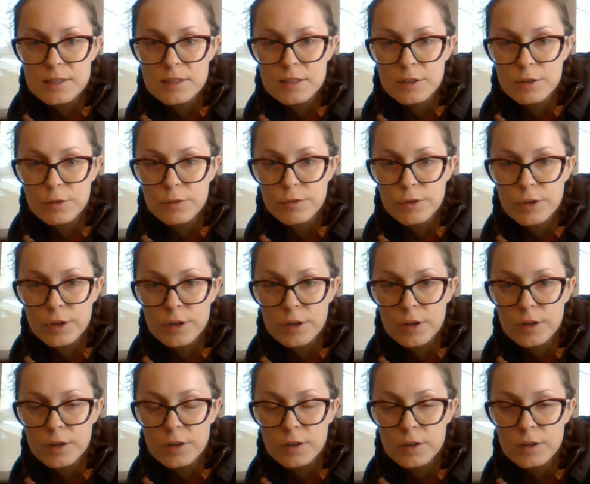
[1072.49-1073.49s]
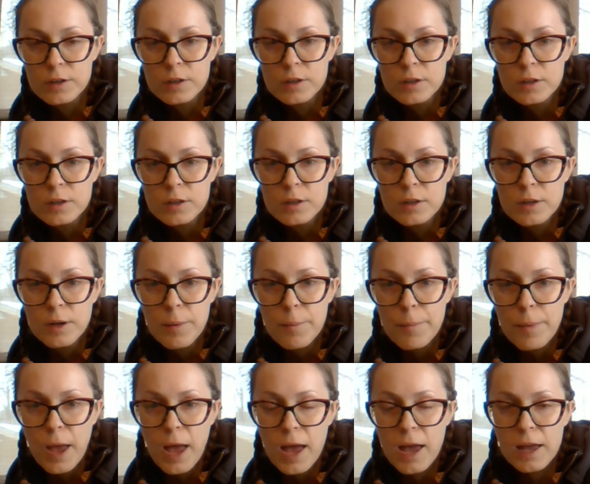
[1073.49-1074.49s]
silver
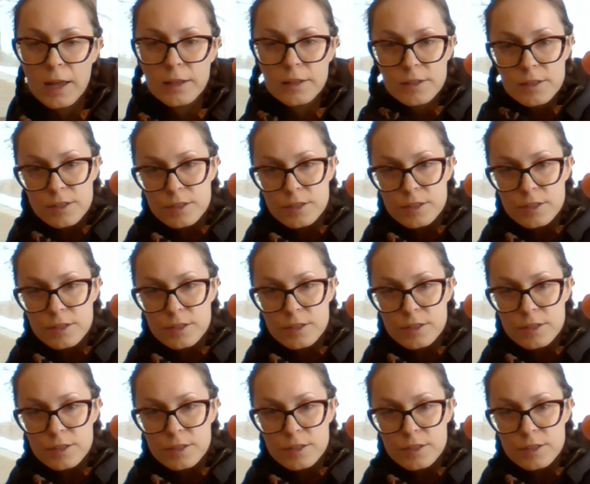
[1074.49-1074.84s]
pen.